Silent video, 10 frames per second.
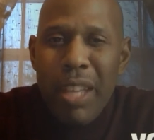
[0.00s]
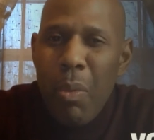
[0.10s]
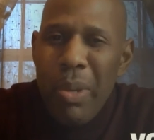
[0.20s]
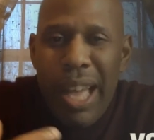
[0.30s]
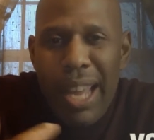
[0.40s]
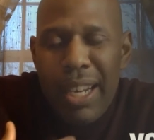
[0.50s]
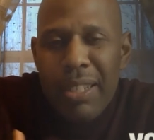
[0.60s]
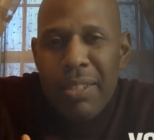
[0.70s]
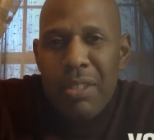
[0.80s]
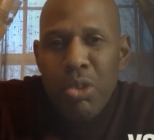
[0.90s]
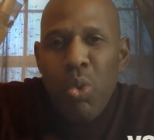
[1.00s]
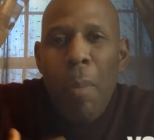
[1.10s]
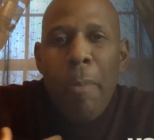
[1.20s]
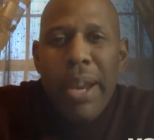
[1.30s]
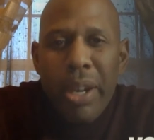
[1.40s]
We got to do a
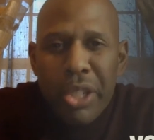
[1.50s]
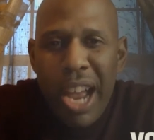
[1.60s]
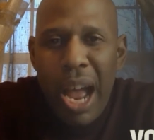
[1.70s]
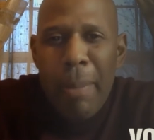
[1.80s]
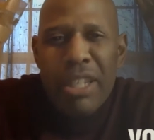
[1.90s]
better job